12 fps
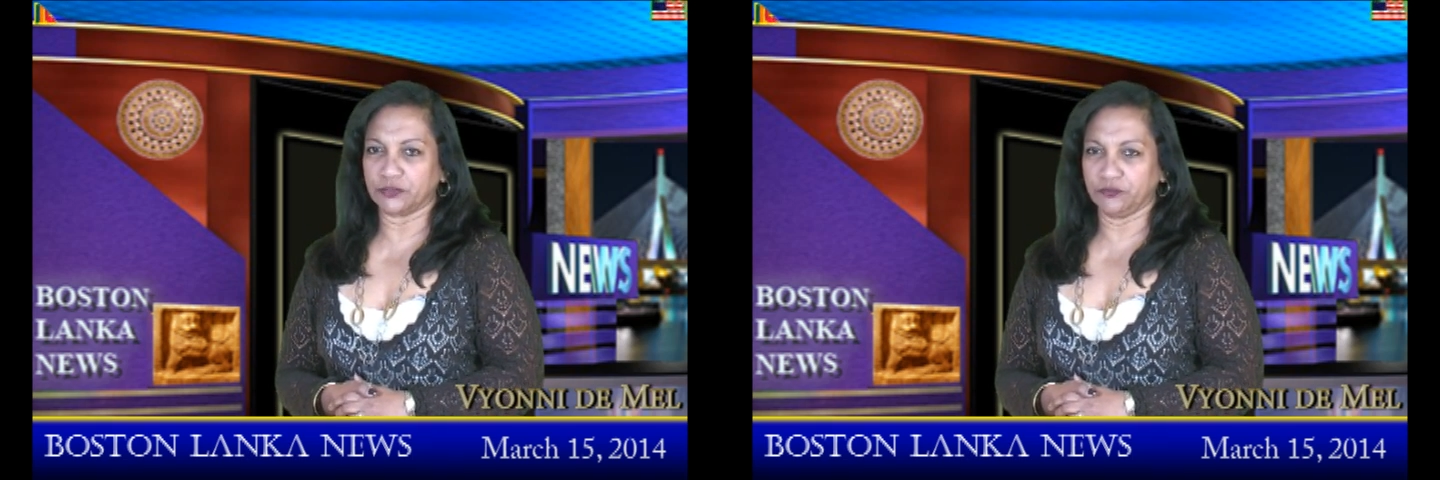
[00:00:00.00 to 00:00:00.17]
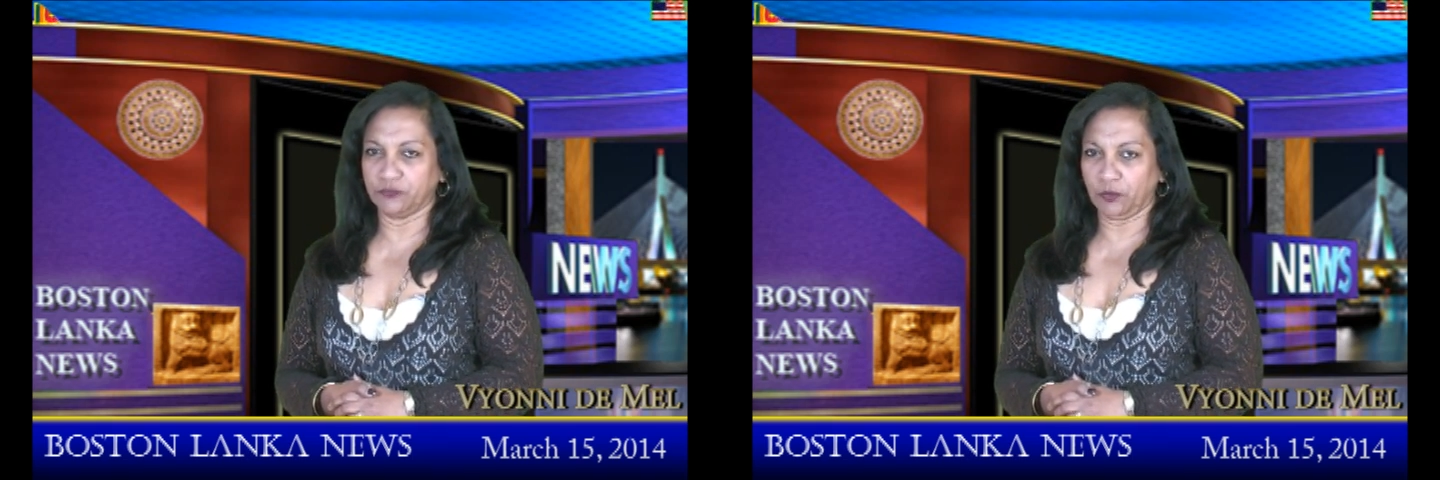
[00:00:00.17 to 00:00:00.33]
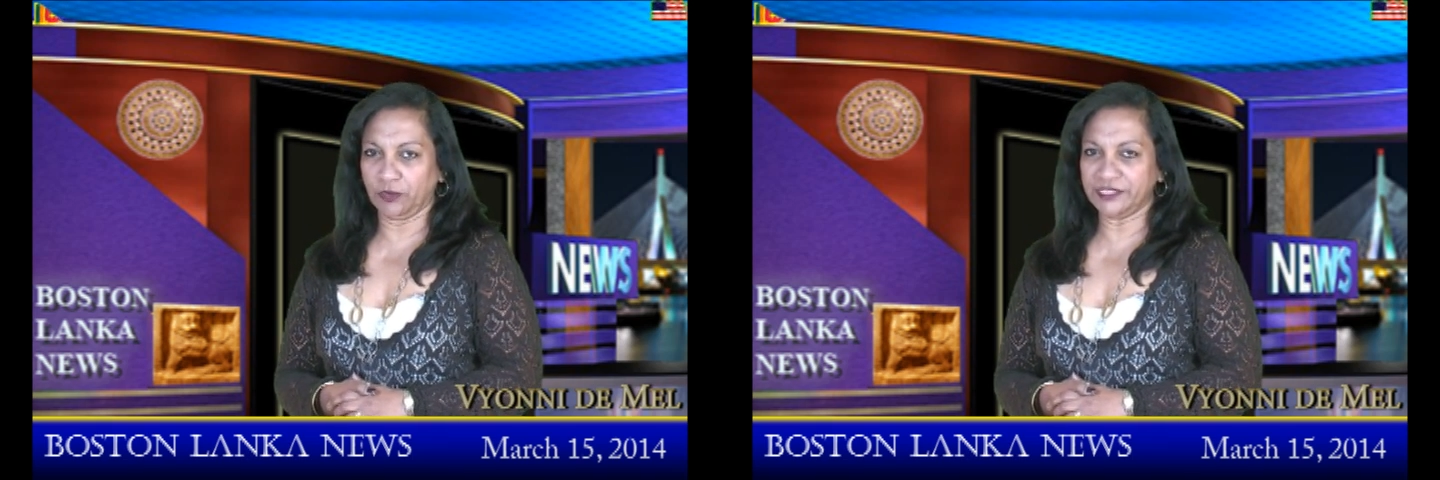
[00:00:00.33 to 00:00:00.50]
to
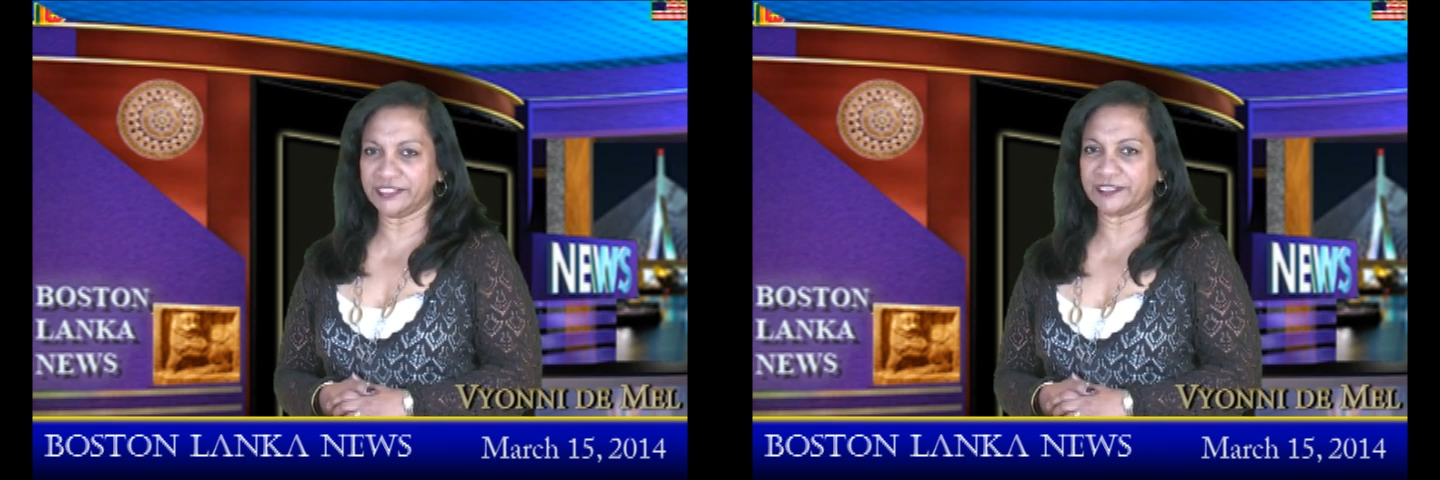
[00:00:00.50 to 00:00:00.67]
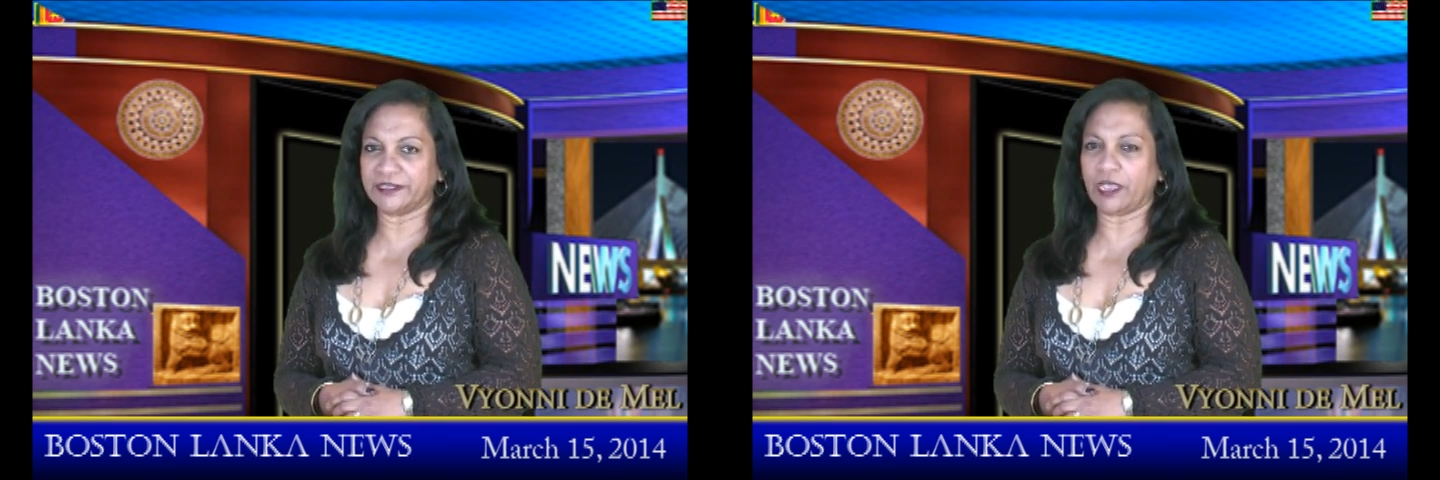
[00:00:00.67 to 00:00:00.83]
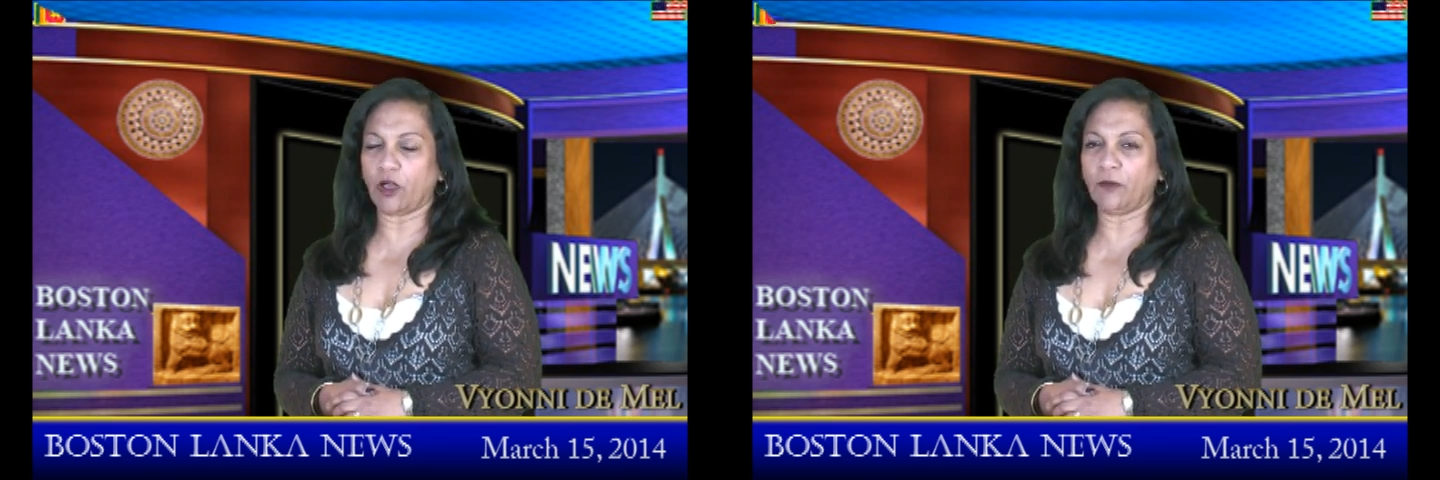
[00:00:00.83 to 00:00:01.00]
voice
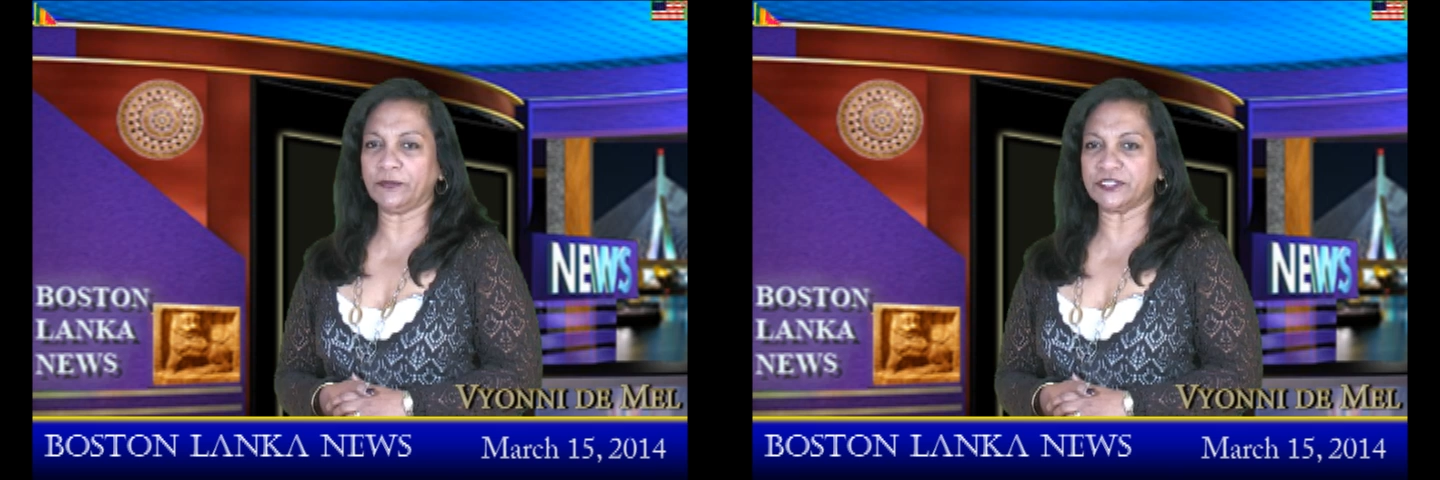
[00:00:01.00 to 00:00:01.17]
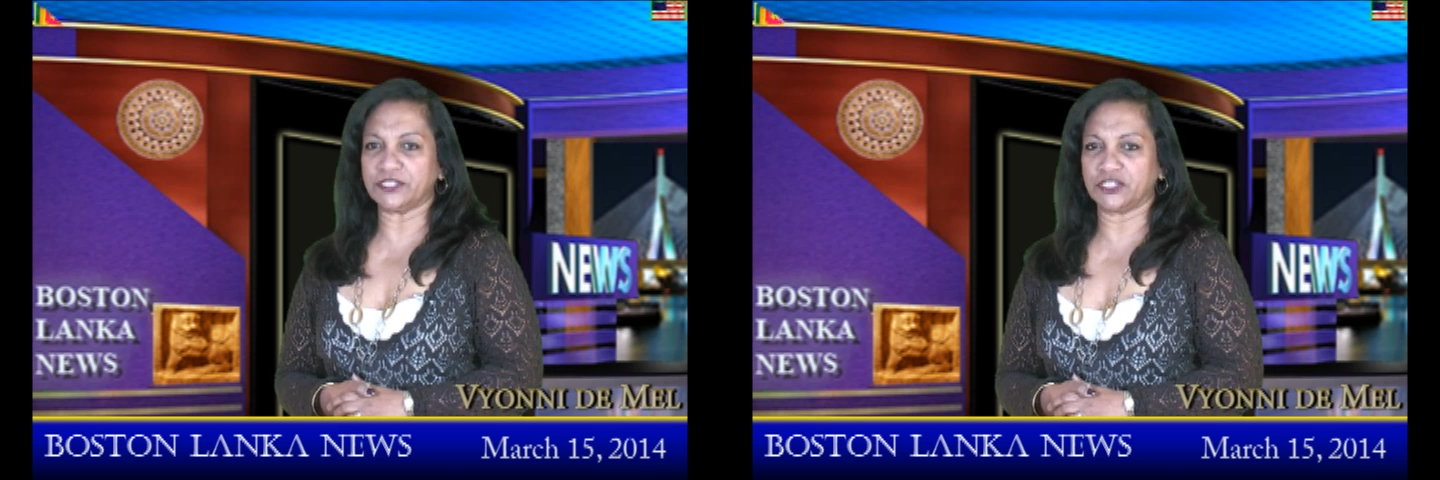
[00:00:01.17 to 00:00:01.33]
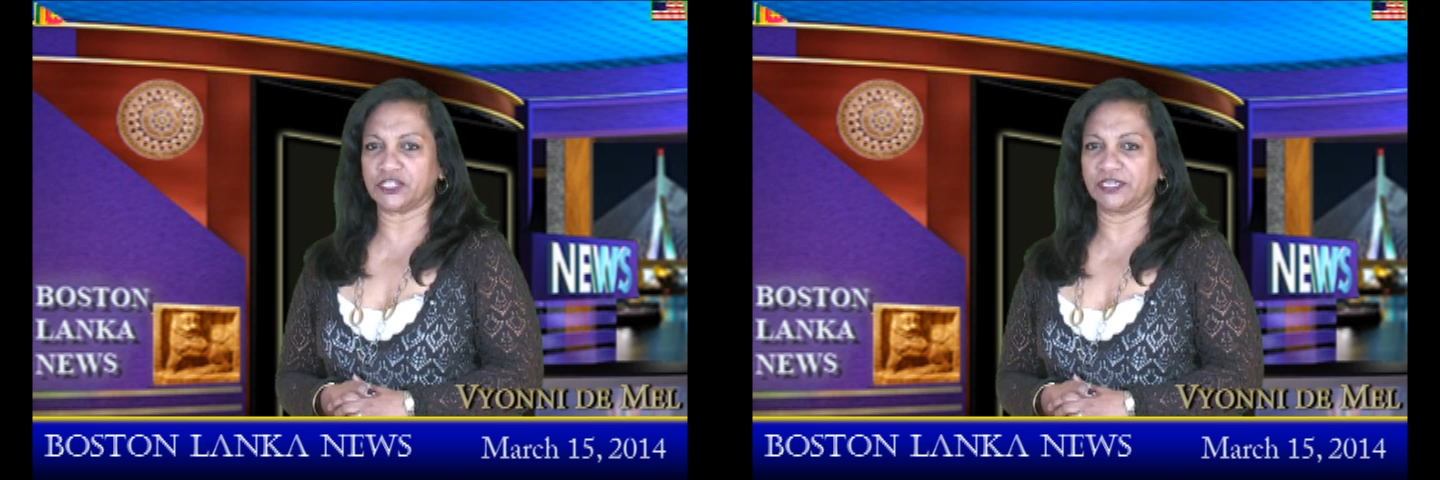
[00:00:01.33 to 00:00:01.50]
their
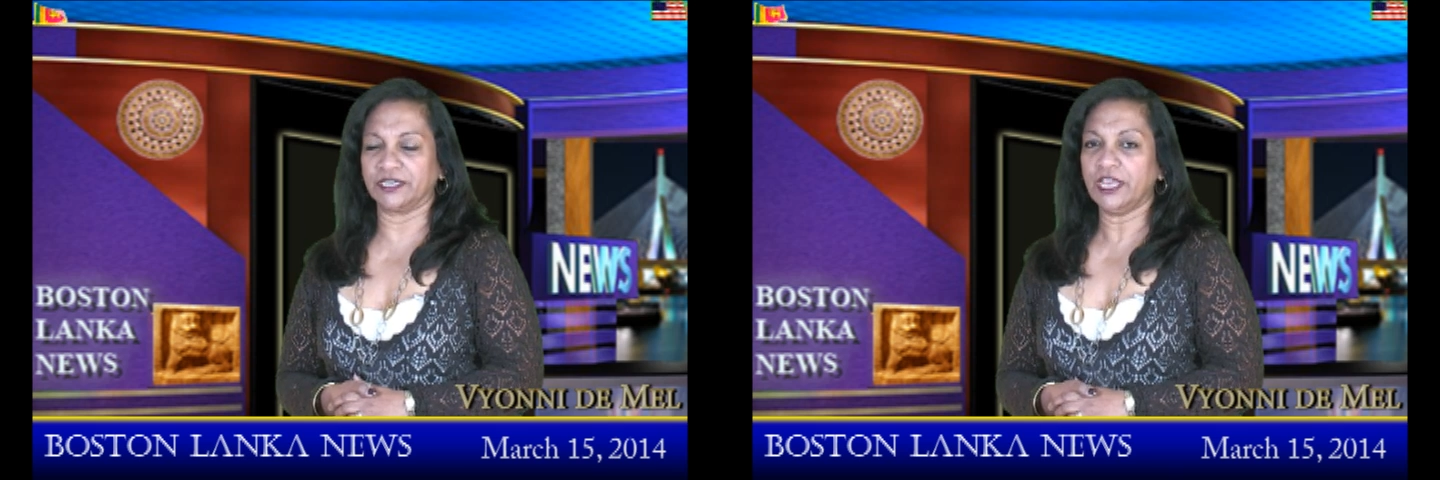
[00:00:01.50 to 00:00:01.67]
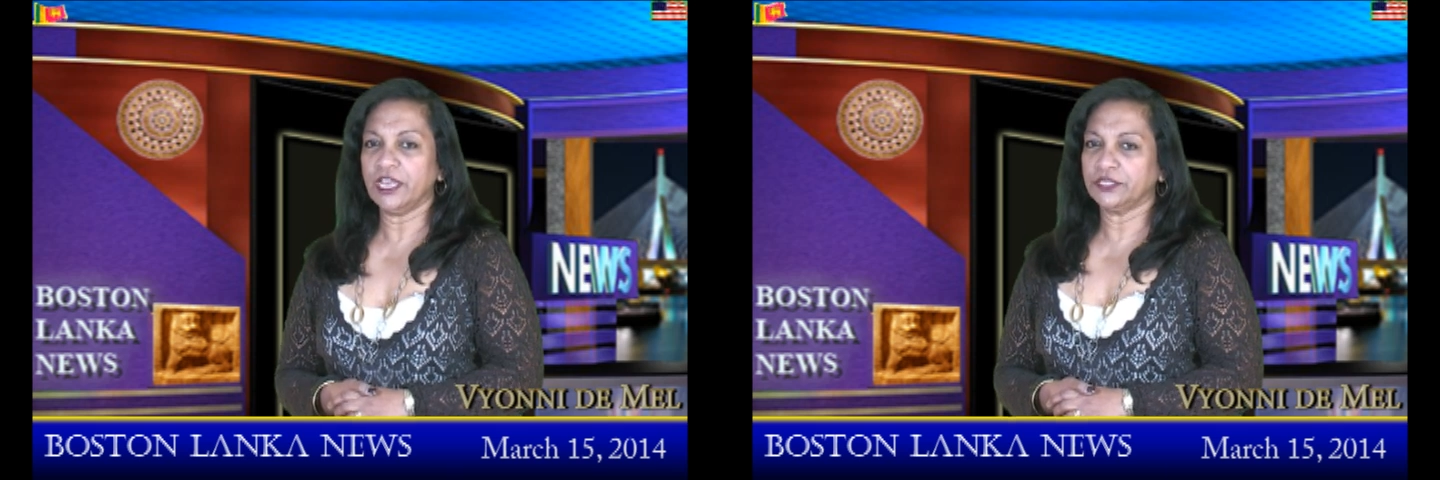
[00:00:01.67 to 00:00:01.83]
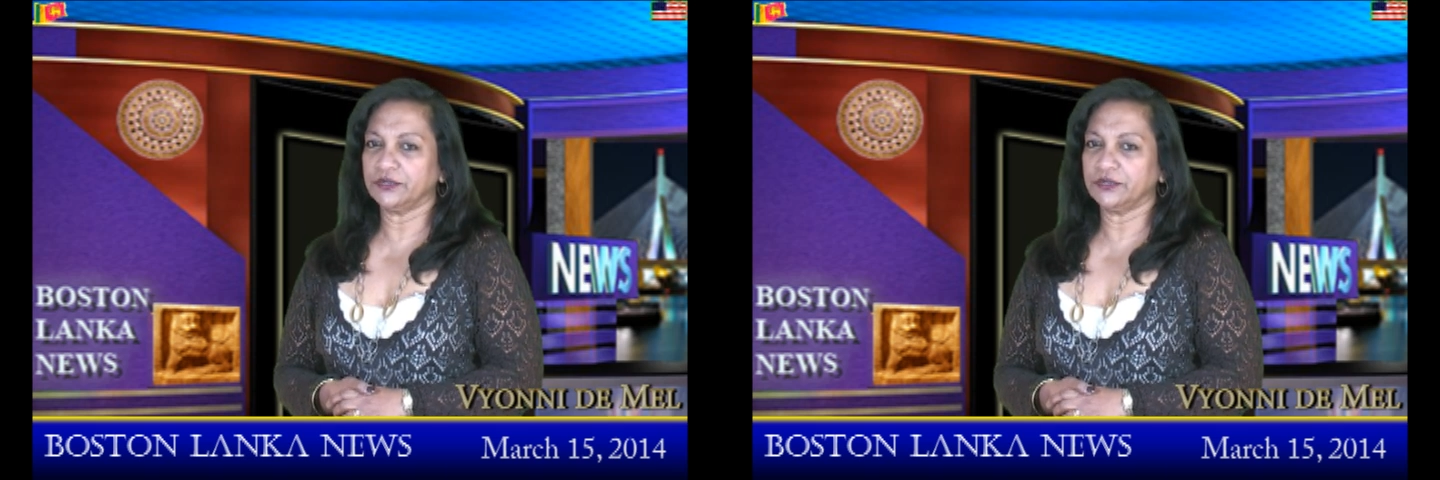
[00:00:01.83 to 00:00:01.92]
opposition